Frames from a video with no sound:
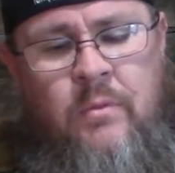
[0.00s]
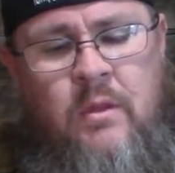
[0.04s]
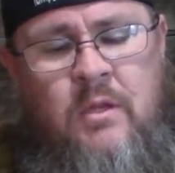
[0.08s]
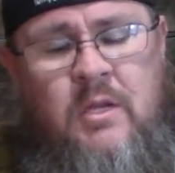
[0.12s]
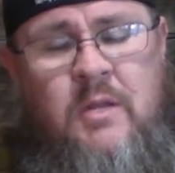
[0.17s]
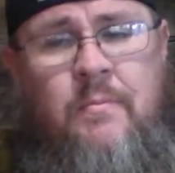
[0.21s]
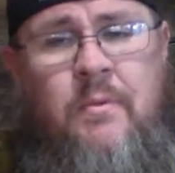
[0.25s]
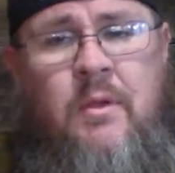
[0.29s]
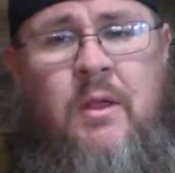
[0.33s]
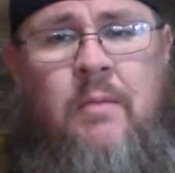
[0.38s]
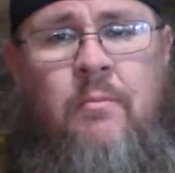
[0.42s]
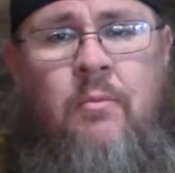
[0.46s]

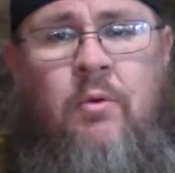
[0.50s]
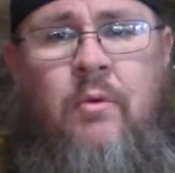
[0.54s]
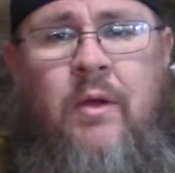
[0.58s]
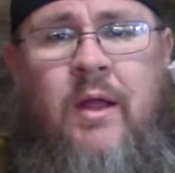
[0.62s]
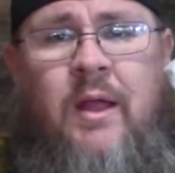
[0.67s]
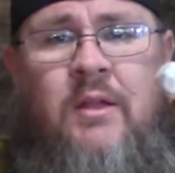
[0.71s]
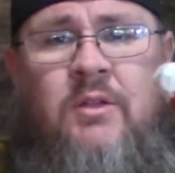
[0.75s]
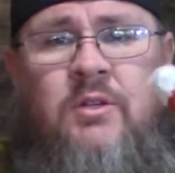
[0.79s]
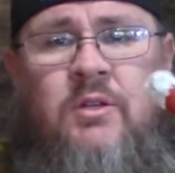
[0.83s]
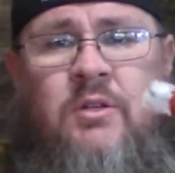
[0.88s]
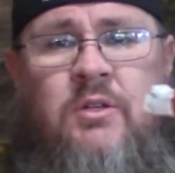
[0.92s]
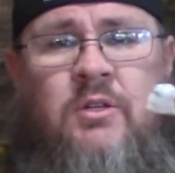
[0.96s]
Dipping them in
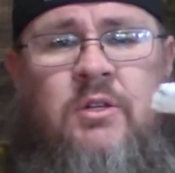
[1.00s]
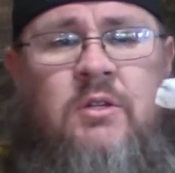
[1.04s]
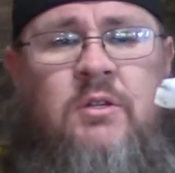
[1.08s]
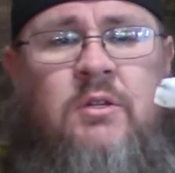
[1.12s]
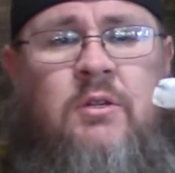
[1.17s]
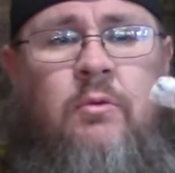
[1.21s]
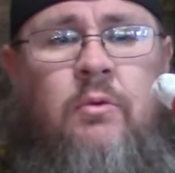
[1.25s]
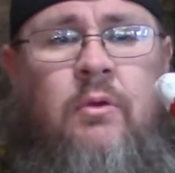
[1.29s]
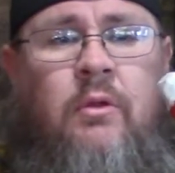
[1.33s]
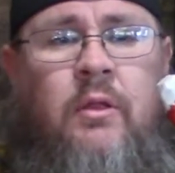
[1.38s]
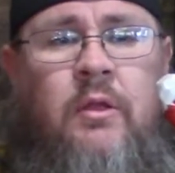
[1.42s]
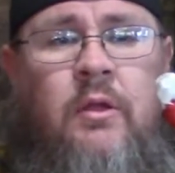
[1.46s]
ranch is just
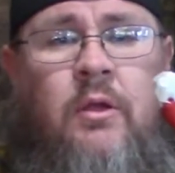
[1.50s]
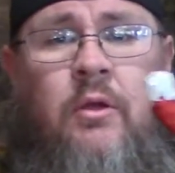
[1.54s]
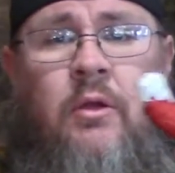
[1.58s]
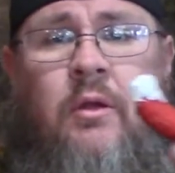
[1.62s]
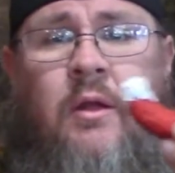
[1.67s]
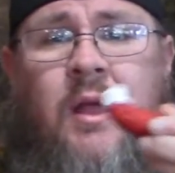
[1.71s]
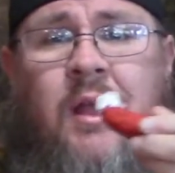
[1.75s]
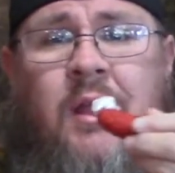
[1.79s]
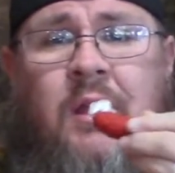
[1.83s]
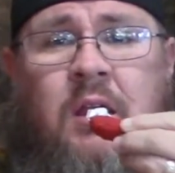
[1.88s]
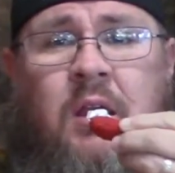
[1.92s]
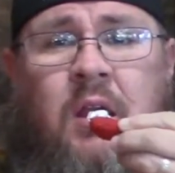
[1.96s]
a really good
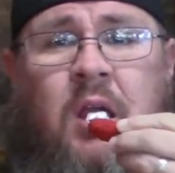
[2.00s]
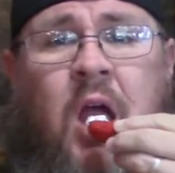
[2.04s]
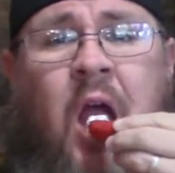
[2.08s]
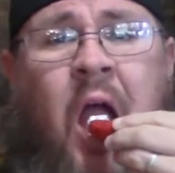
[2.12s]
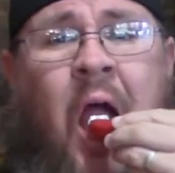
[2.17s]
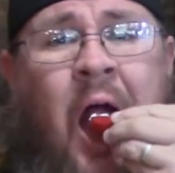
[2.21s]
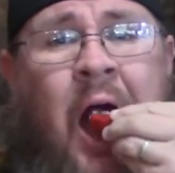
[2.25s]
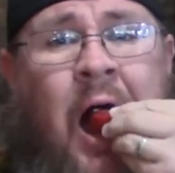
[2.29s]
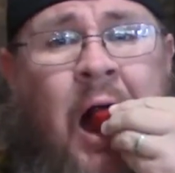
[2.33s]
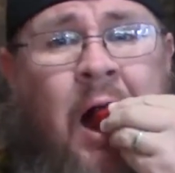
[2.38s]
idea.